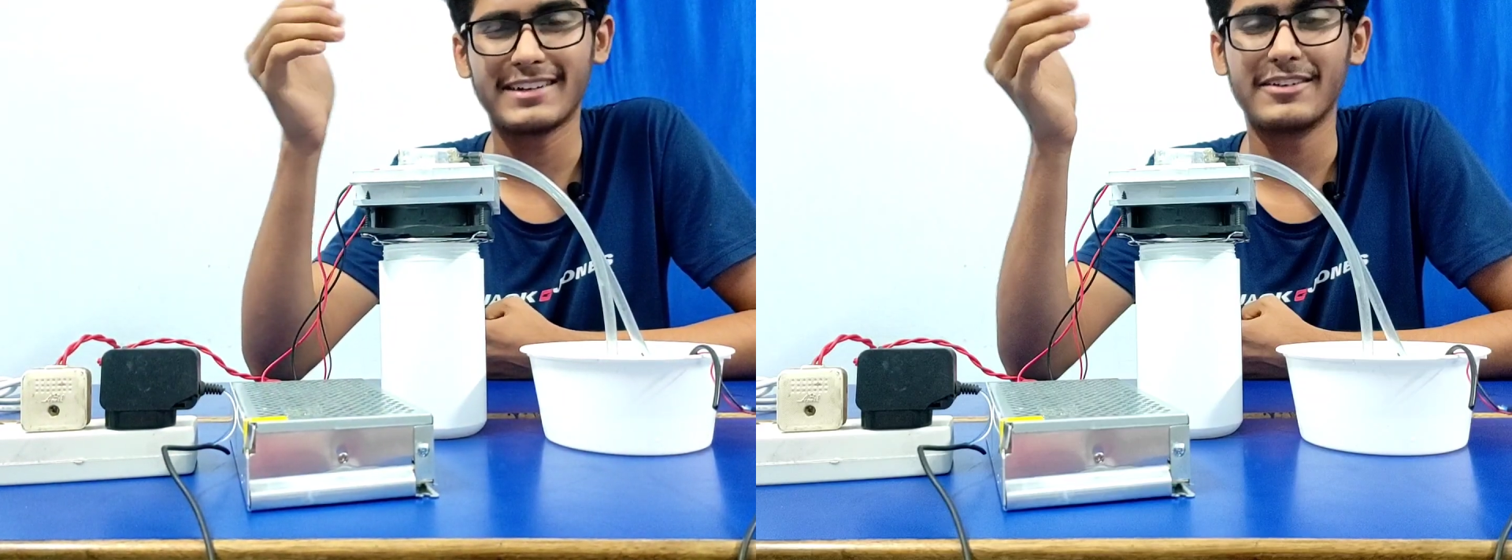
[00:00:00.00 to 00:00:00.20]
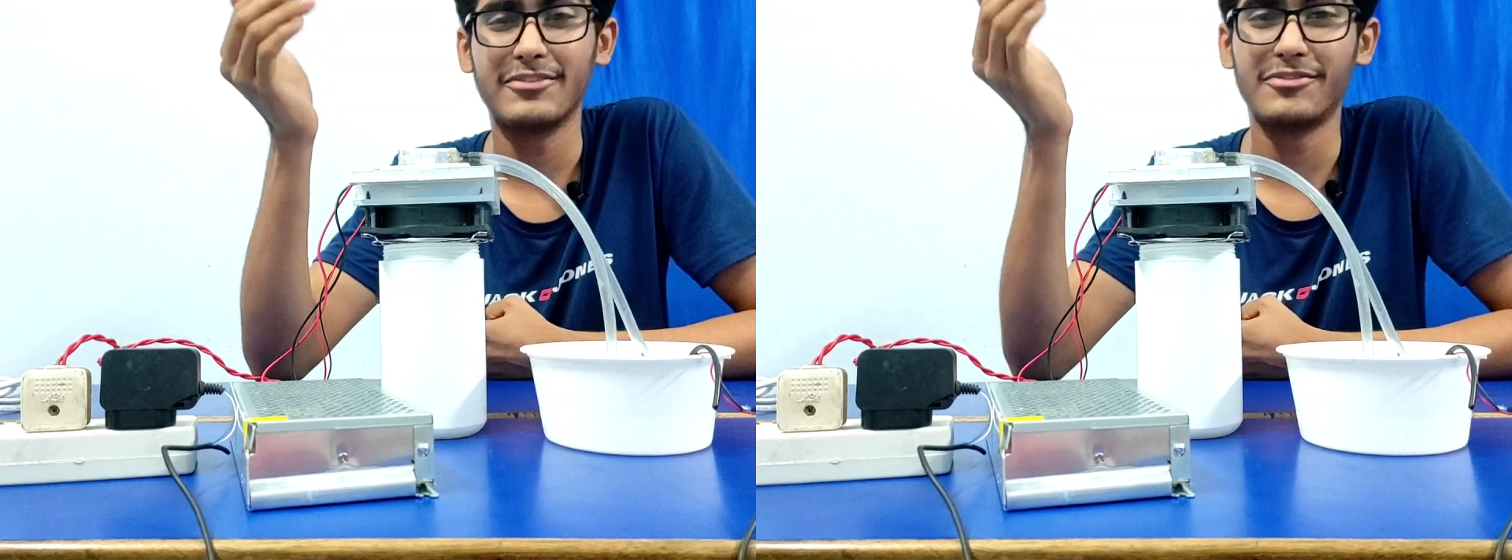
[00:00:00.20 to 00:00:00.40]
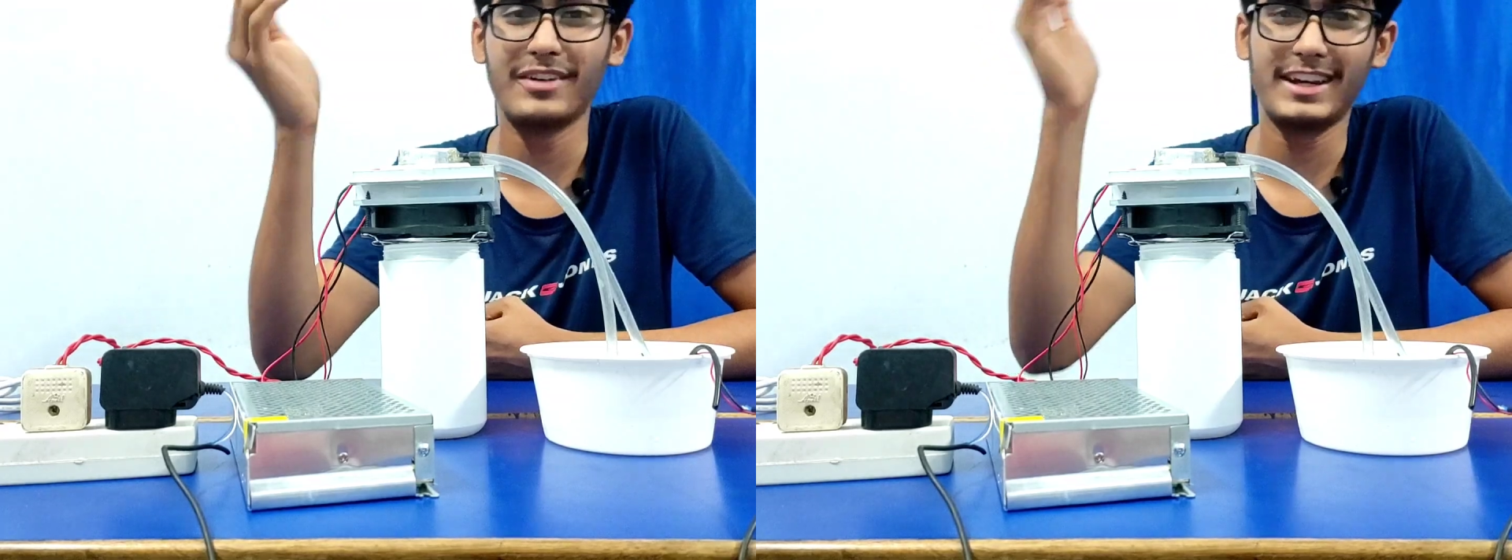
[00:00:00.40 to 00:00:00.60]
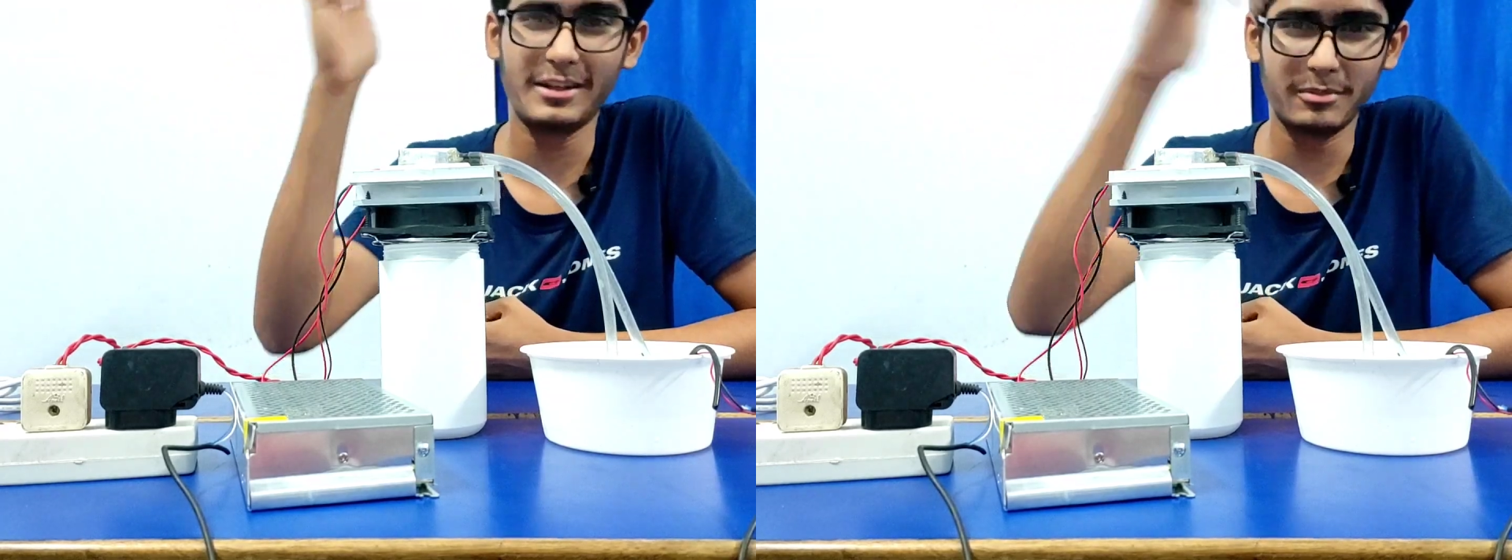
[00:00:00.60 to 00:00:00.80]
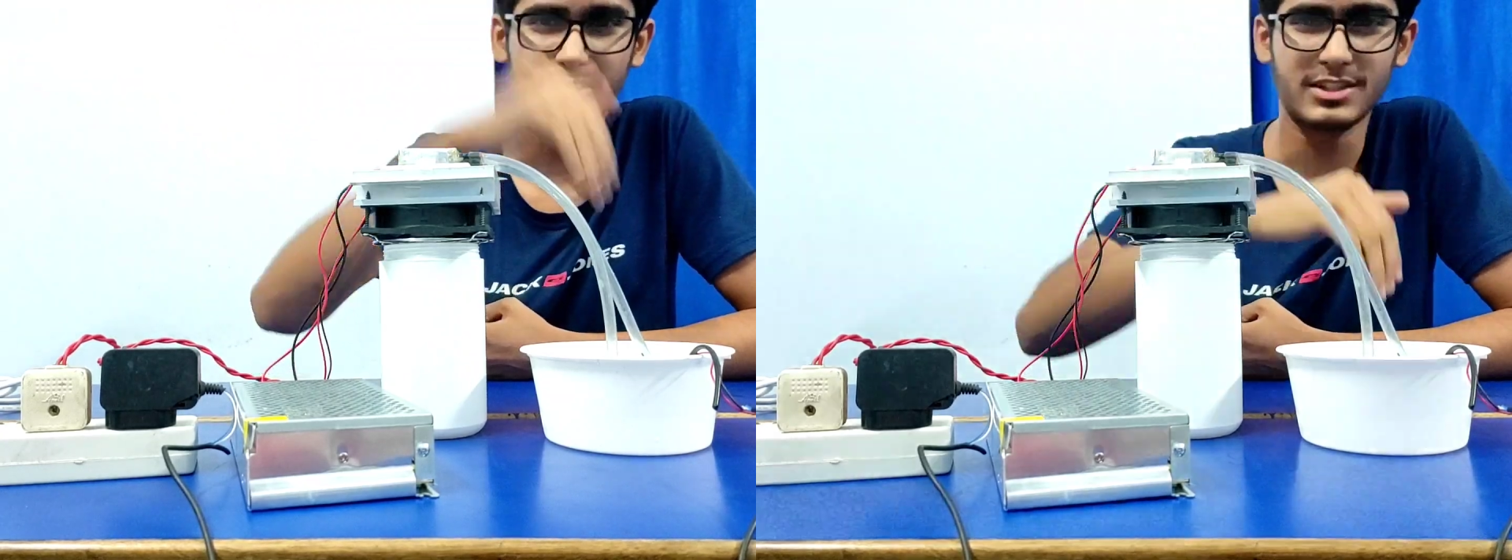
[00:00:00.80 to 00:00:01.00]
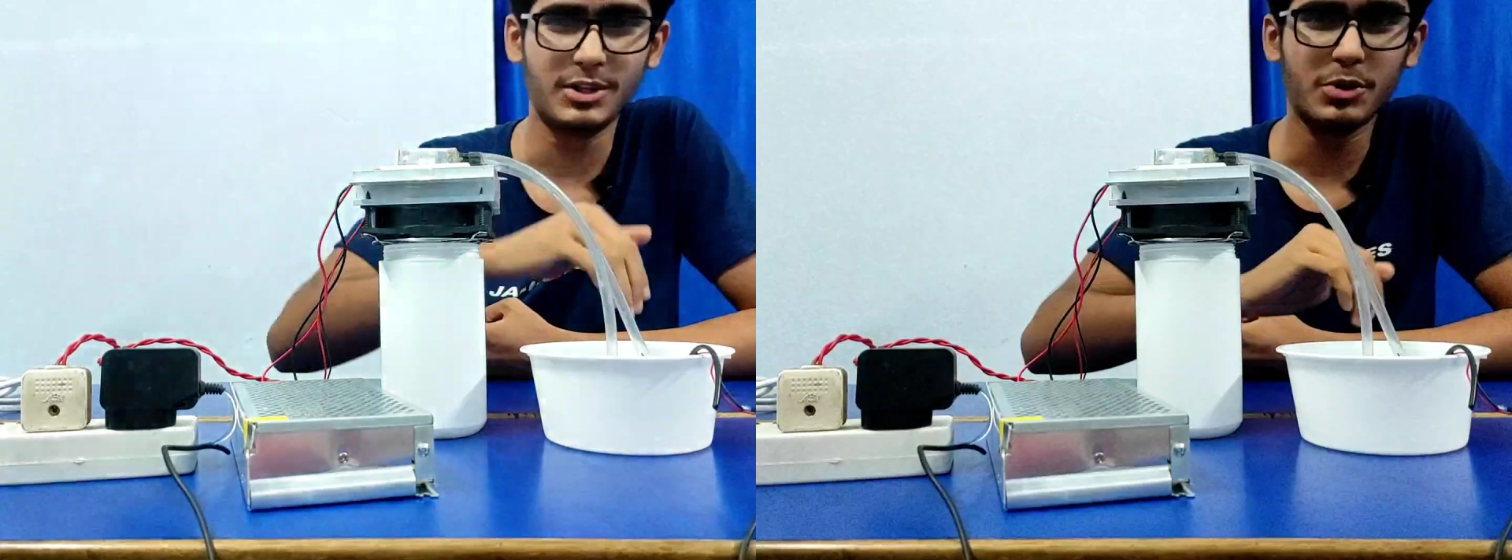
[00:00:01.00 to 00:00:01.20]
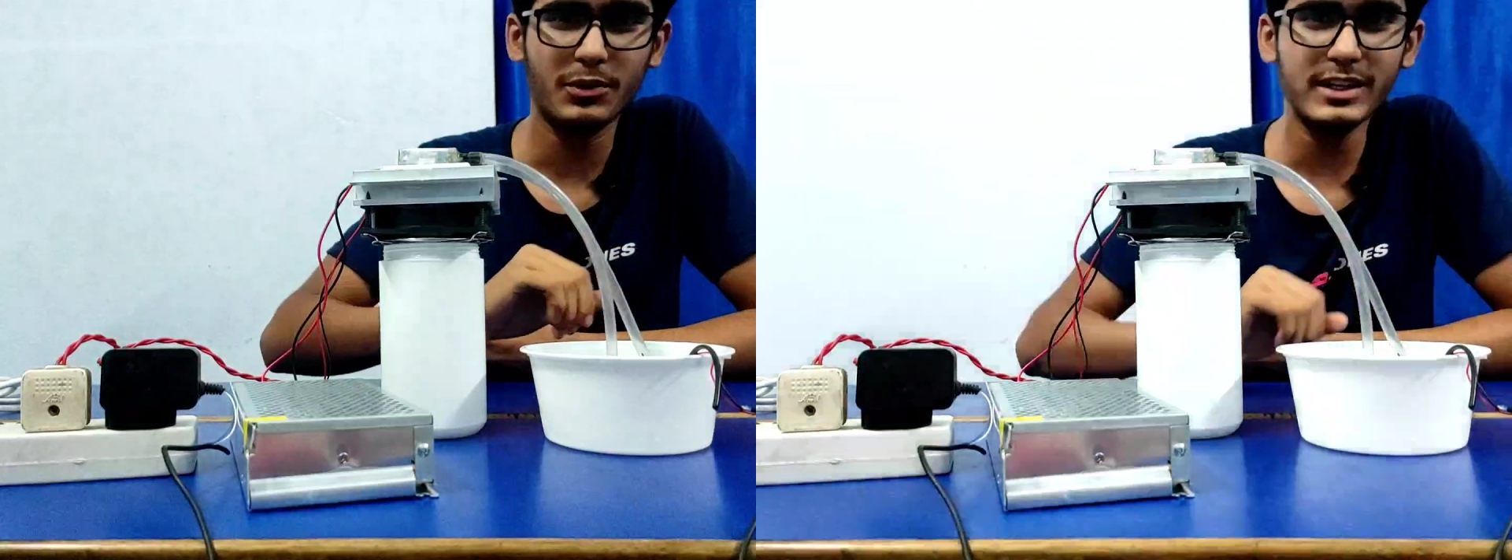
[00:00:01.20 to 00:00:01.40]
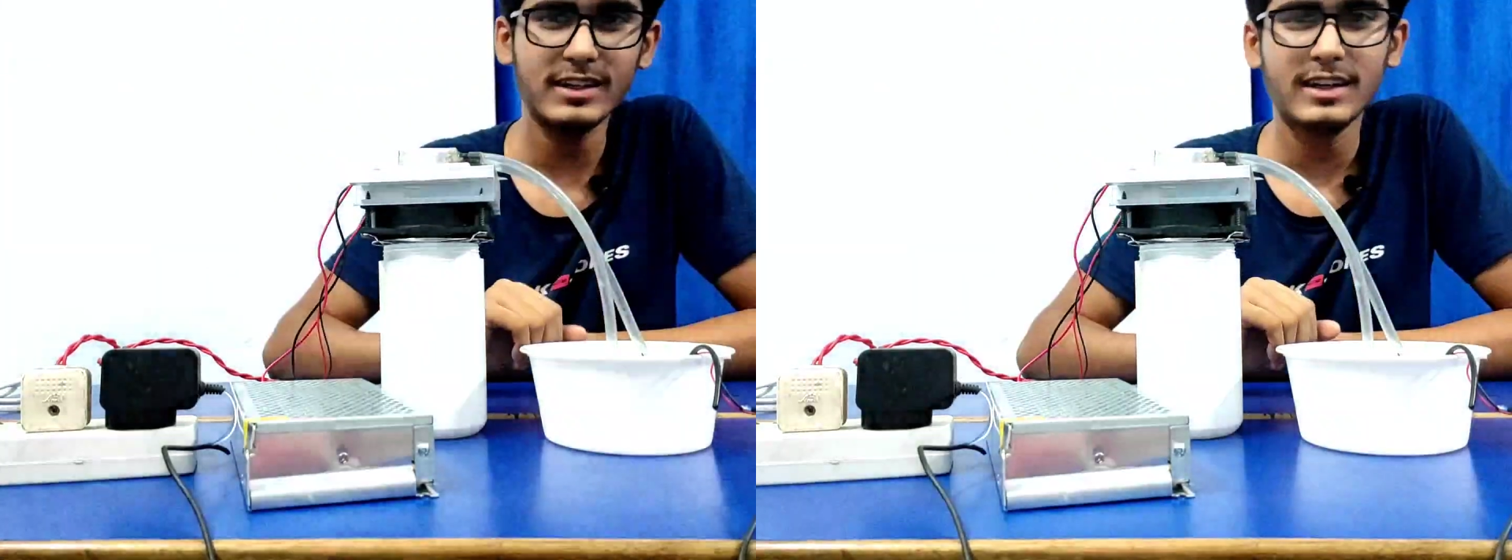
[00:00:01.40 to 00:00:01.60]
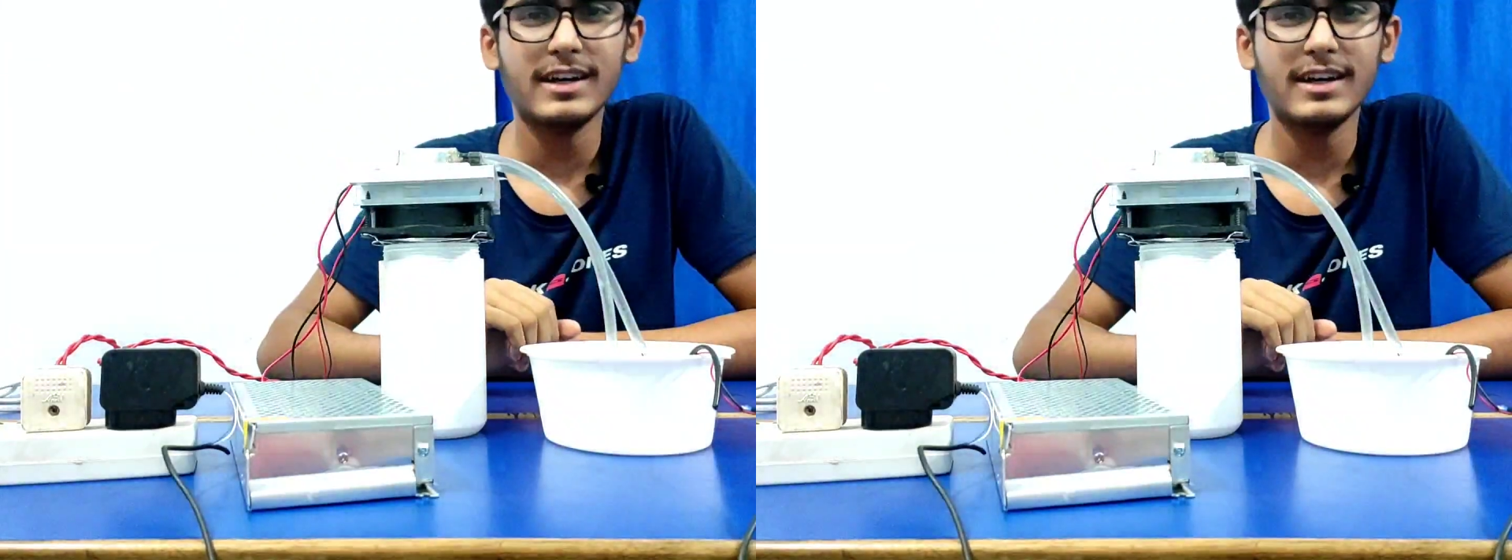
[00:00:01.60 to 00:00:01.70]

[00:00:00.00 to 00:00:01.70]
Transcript: very much into it,